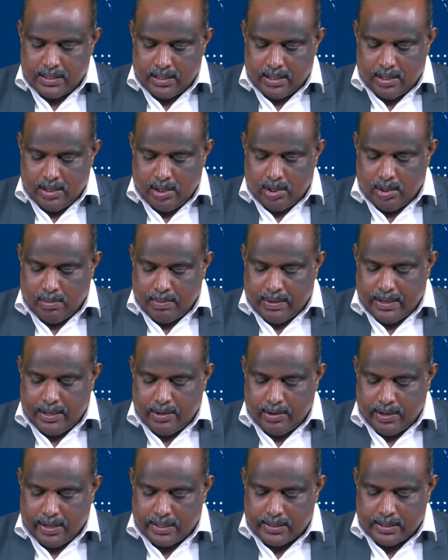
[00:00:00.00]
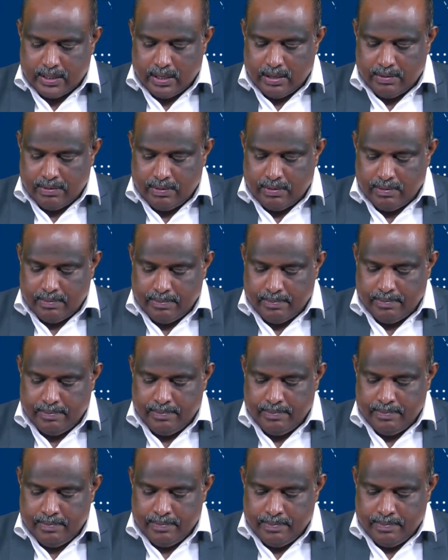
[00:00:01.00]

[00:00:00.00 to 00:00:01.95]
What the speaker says: plus dou by dou x of